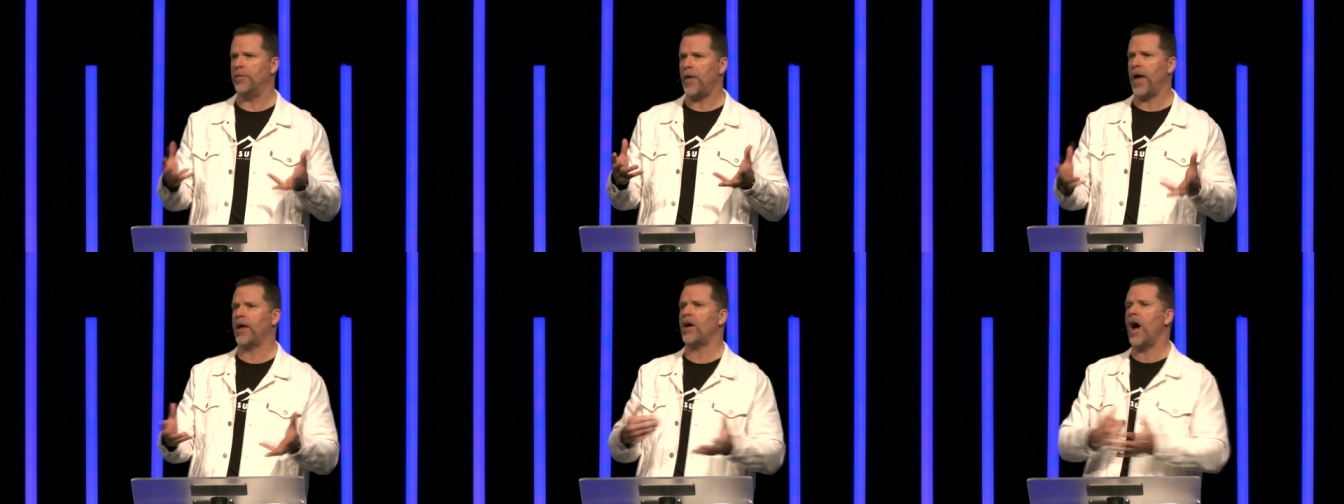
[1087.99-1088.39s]

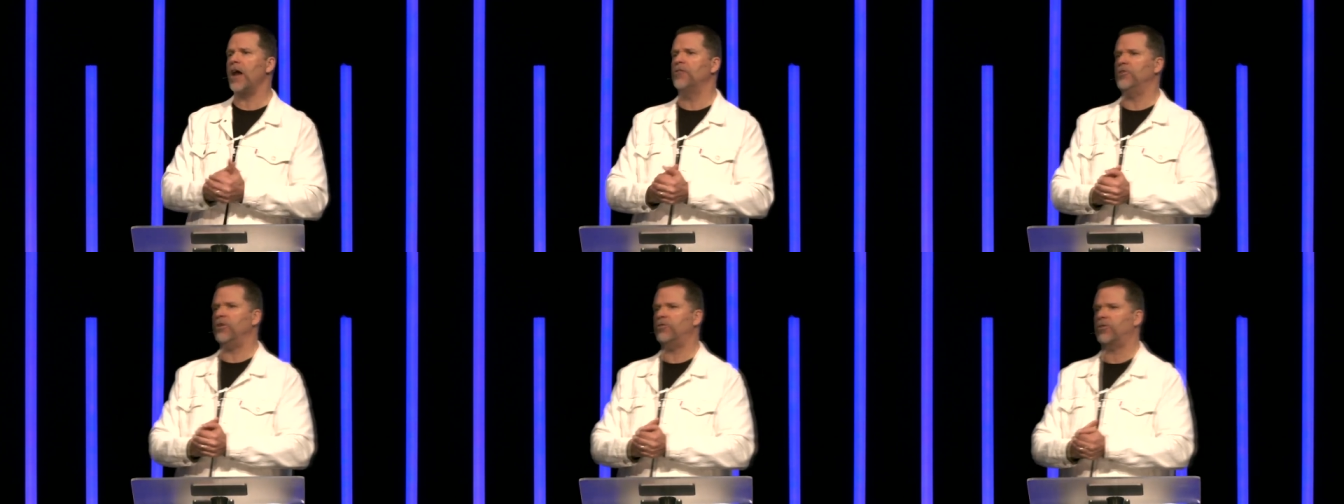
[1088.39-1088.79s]
Thank
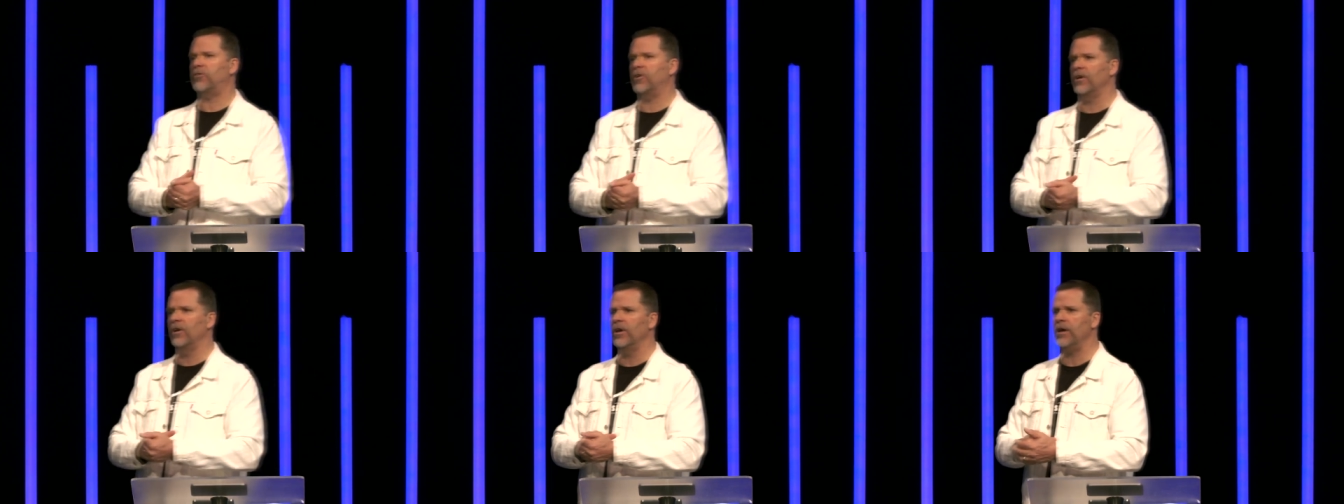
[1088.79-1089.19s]
God Jesus
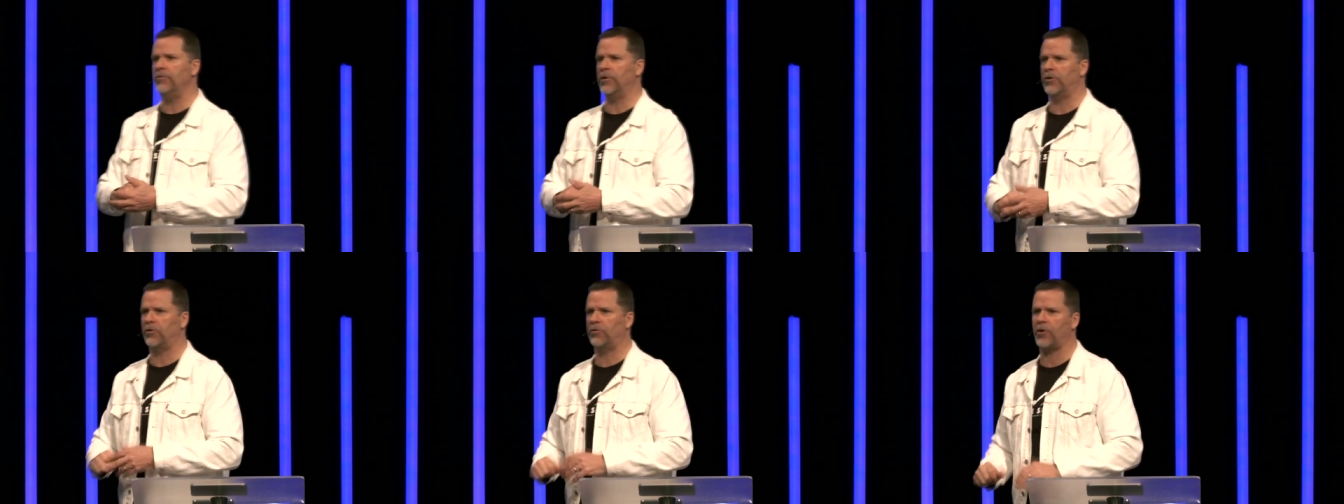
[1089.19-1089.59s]
didn't
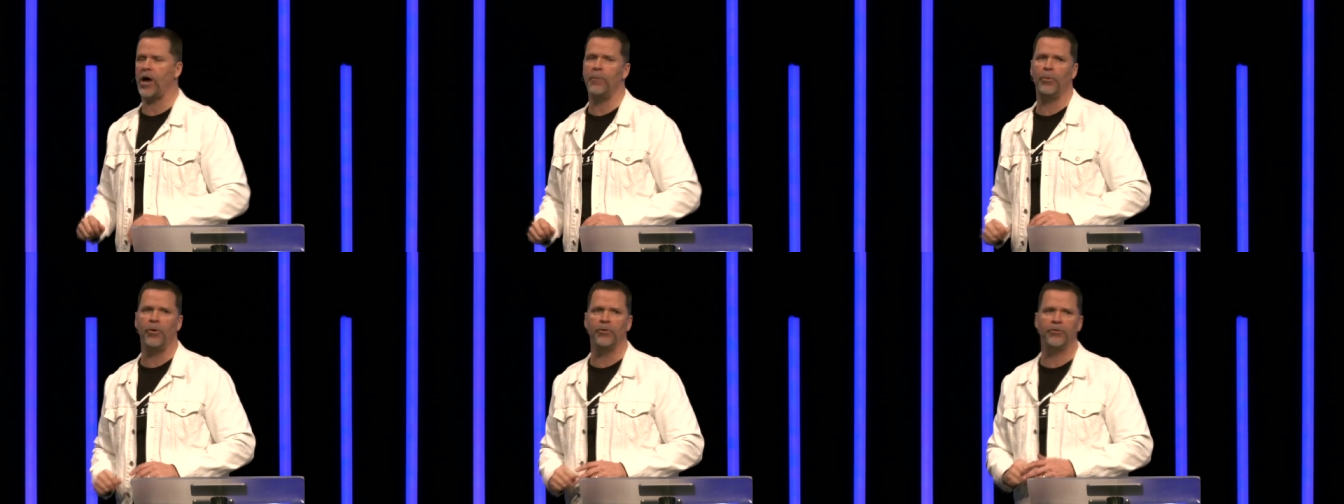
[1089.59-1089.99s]
leave the
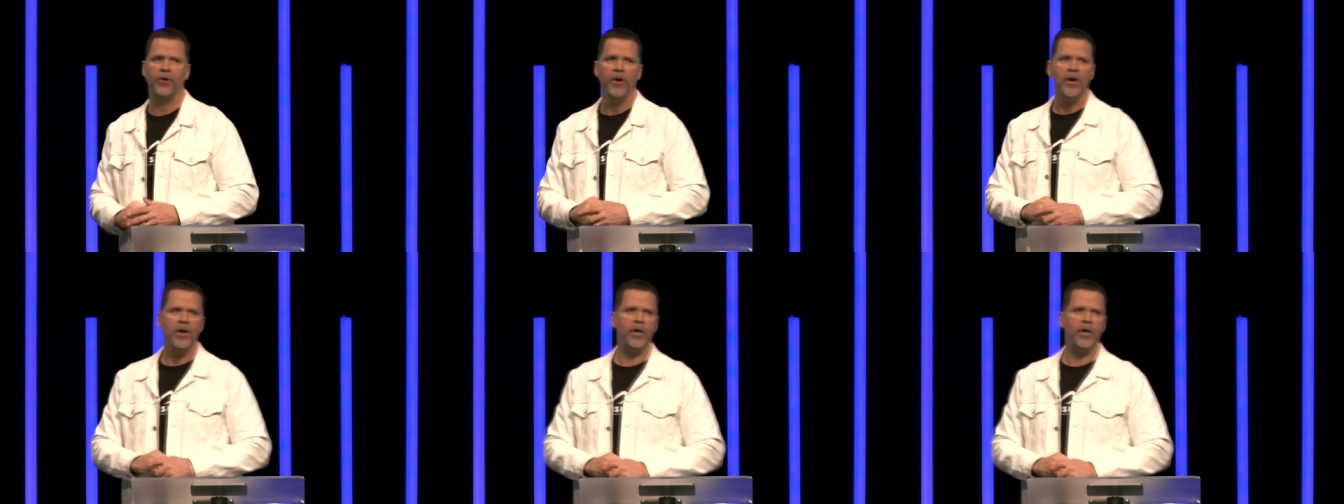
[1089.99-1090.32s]
disciples,